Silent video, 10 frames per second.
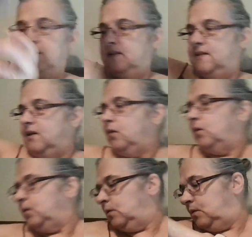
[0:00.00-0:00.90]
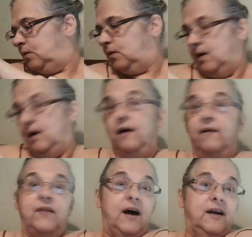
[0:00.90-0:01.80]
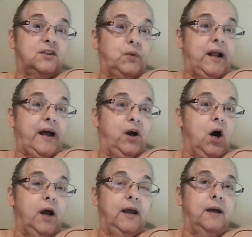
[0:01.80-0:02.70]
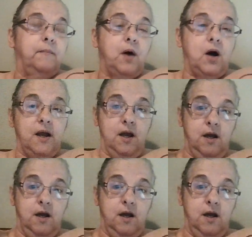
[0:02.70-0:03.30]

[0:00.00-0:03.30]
So, that is what I got in my